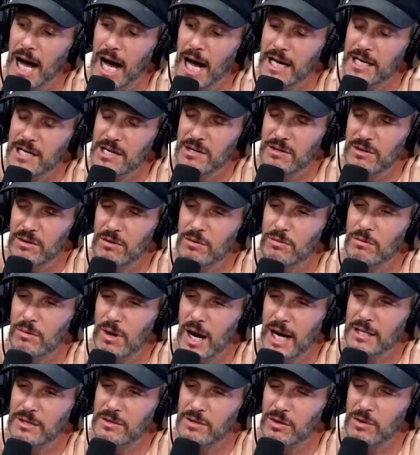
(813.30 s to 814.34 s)
you know,
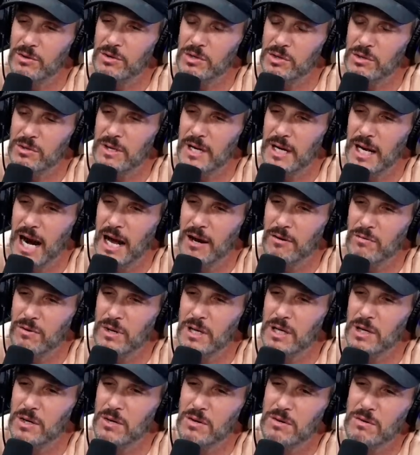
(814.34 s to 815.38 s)
I told you that I
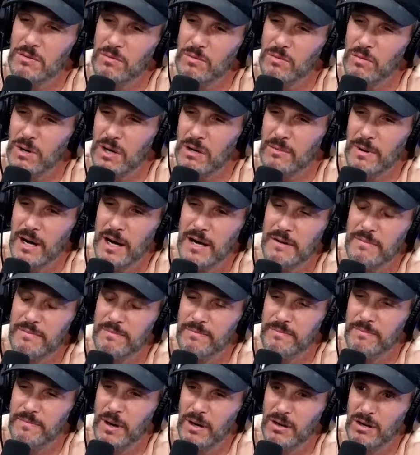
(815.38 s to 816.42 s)
really,
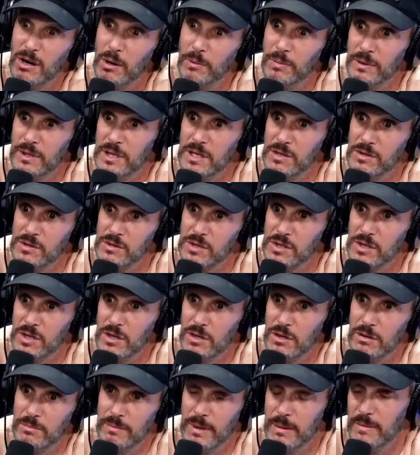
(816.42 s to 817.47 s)
a couple of years
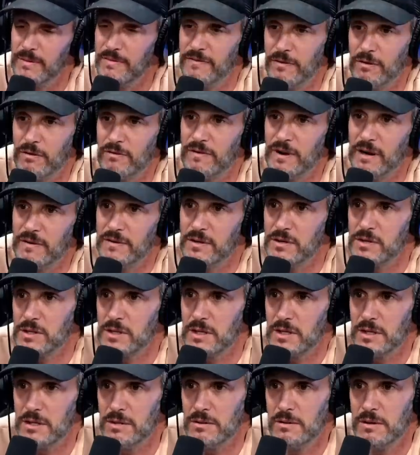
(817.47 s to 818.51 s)
ago, maybe 4 or 5 years
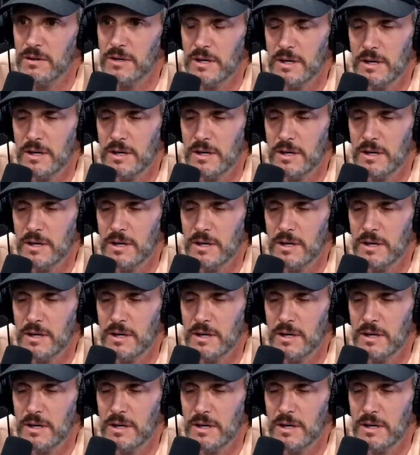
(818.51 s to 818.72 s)
ago,